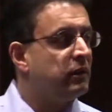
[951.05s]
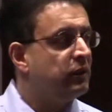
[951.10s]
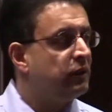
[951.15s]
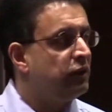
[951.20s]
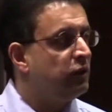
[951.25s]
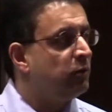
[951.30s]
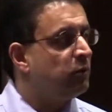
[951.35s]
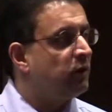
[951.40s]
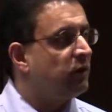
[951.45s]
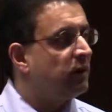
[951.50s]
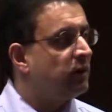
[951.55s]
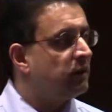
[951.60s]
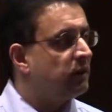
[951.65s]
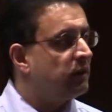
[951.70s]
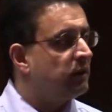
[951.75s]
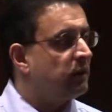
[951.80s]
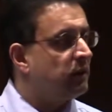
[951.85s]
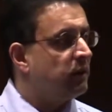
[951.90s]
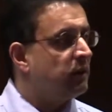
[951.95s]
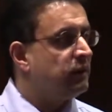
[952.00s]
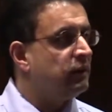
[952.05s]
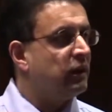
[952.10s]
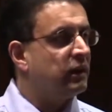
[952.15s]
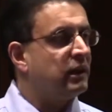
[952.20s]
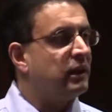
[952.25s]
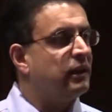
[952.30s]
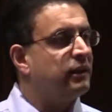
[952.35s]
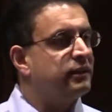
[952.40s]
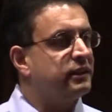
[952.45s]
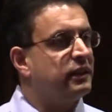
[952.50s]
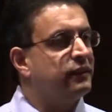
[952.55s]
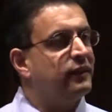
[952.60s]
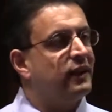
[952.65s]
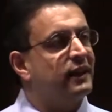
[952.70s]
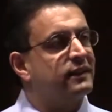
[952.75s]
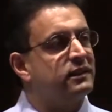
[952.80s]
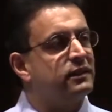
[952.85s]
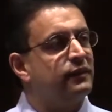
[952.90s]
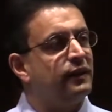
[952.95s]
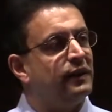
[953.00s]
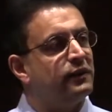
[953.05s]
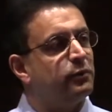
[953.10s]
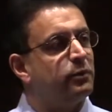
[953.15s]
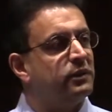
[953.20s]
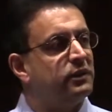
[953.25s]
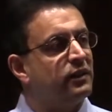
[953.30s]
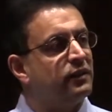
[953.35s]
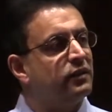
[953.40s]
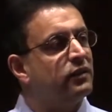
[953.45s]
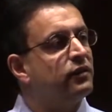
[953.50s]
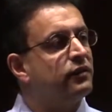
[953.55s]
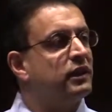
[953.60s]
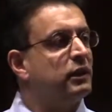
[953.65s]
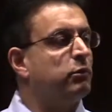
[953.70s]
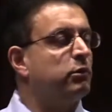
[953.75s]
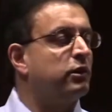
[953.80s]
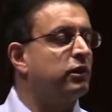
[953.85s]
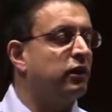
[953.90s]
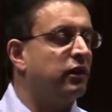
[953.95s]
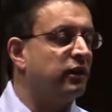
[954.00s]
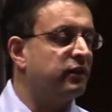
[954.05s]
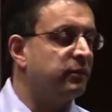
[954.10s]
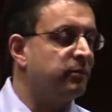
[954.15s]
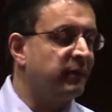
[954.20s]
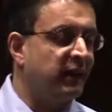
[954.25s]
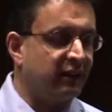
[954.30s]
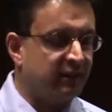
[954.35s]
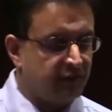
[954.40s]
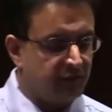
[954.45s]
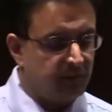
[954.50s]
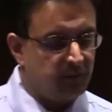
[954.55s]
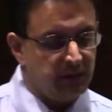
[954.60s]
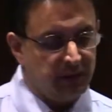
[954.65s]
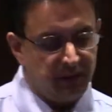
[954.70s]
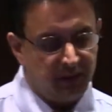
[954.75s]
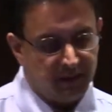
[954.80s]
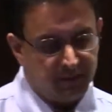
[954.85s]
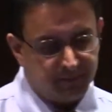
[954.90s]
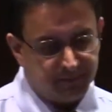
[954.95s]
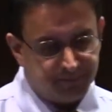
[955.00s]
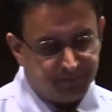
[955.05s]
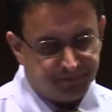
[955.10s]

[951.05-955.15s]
you are not allowed to give Activase with this because they will cause massive bleeding.